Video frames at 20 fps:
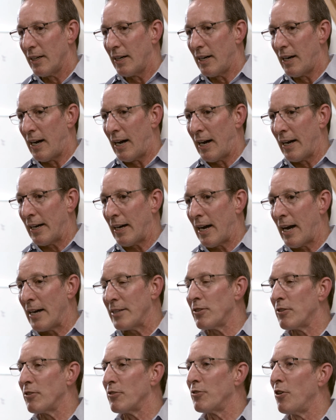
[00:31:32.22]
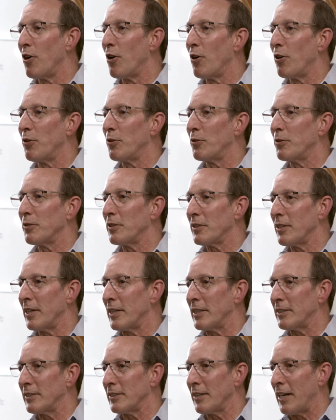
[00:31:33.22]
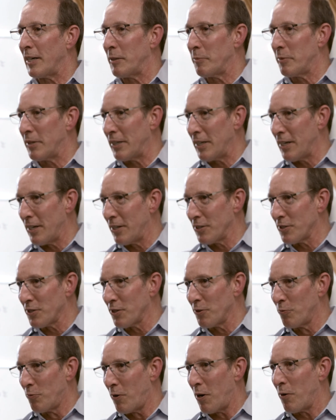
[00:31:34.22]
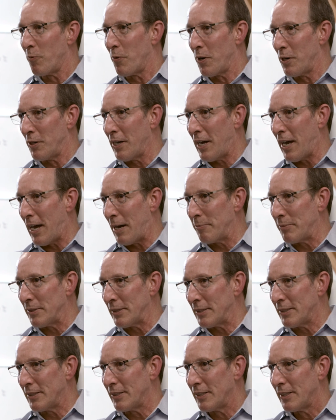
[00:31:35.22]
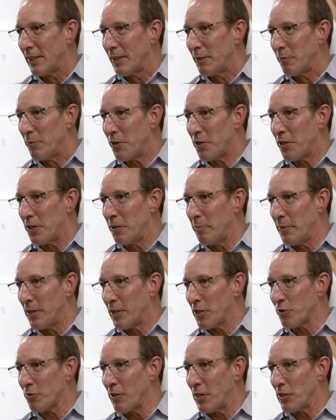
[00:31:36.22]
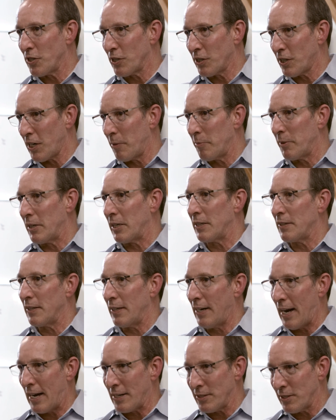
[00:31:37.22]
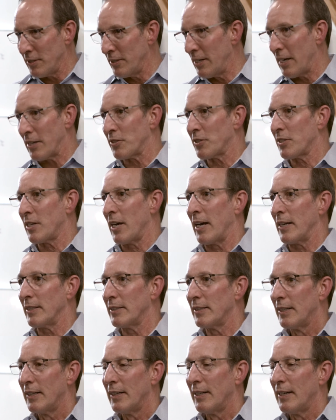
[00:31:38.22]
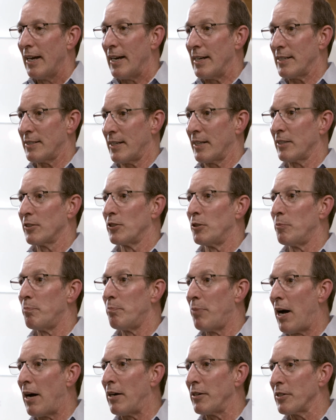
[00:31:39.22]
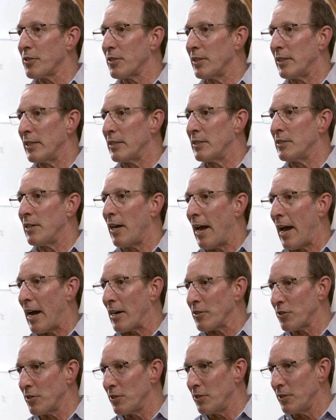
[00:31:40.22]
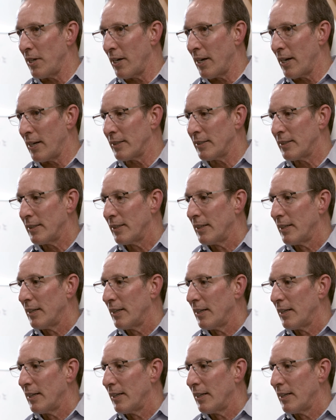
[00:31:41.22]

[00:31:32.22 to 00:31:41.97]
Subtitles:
I don't know, like anybody else, what will happen with an administration coming in that hasn't yet set a single policy into action yet.